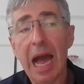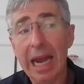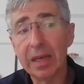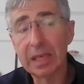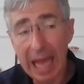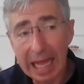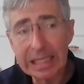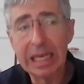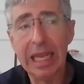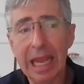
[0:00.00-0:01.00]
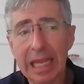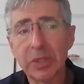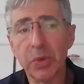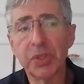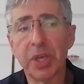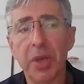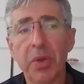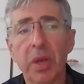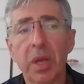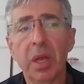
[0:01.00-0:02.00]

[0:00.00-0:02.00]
And candidly, it's also,